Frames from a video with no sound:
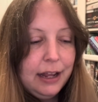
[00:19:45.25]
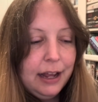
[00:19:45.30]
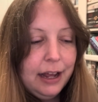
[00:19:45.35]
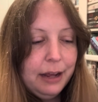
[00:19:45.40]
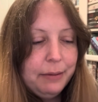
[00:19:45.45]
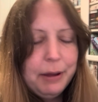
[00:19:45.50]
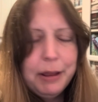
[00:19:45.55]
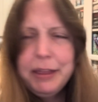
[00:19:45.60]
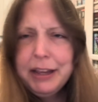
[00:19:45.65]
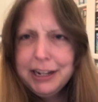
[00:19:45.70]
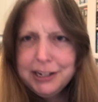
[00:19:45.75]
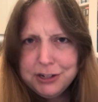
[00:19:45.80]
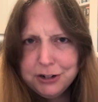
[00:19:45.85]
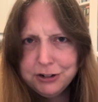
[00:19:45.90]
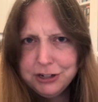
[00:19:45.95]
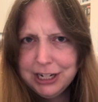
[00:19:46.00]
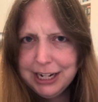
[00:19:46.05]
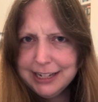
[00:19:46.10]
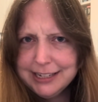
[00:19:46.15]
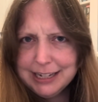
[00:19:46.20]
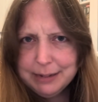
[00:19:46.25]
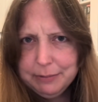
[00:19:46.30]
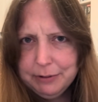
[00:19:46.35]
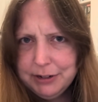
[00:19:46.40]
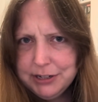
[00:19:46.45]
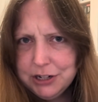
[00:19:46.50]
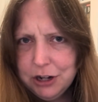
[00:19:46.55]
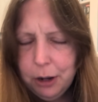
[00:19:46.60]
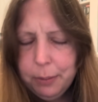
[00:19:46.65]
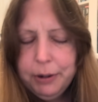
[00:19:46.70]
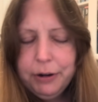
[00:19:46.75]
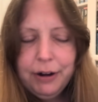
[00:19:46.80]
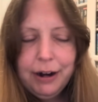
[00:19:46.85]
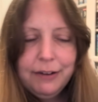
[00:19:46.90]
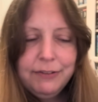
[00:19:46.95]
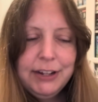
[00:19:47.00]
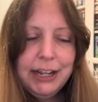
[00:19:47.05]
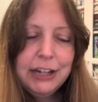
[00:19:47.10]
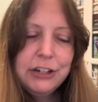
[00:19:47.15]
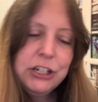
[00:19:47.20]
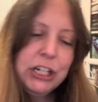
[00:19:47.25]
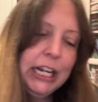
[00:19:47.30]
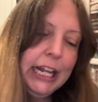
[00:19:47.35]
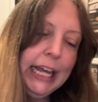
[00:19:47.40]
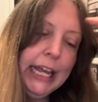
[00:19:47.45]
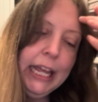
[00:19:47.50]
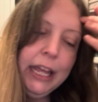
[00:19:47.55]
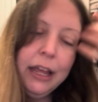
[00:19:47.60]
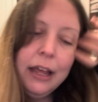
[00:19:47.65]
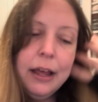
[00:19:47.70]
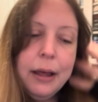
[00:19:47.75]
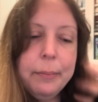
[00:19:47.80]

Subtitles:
I think I told you last time I went to Hobbycraft actually.